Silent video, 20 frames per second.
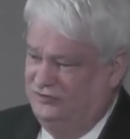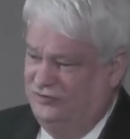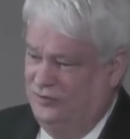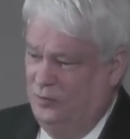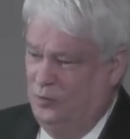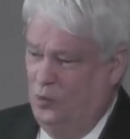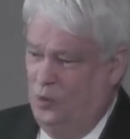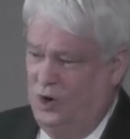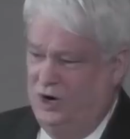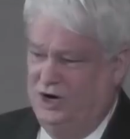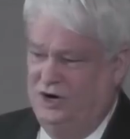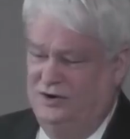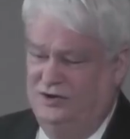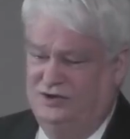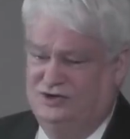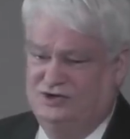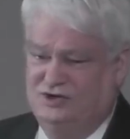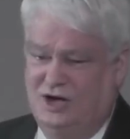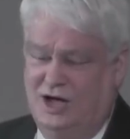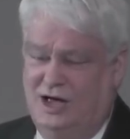from one end of
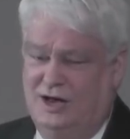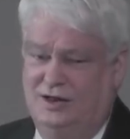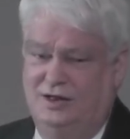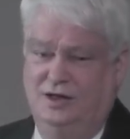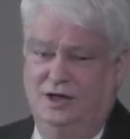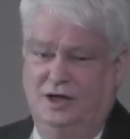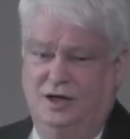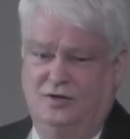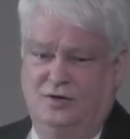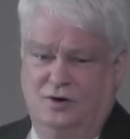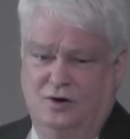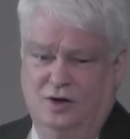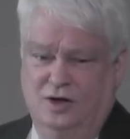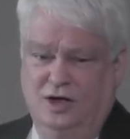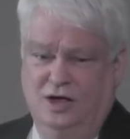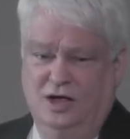the sky to the other.